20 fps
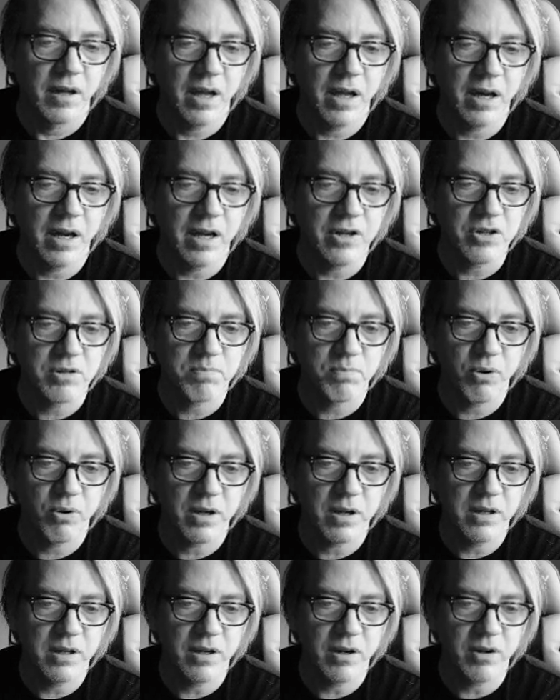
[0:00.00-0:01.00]
and I just put
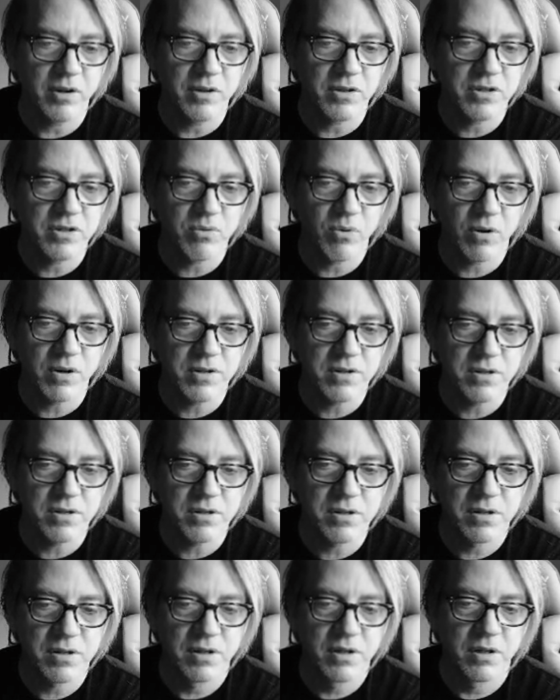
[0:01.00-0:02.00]
it in here in the
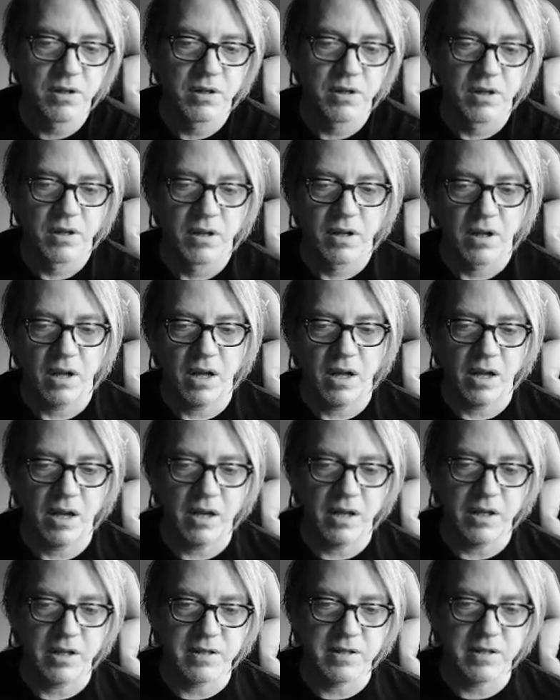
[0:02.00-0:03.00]
source,
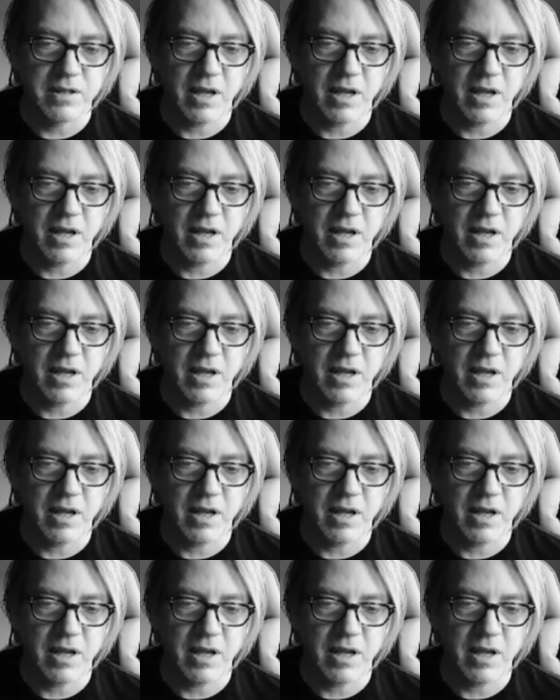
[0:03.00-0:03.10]
and hit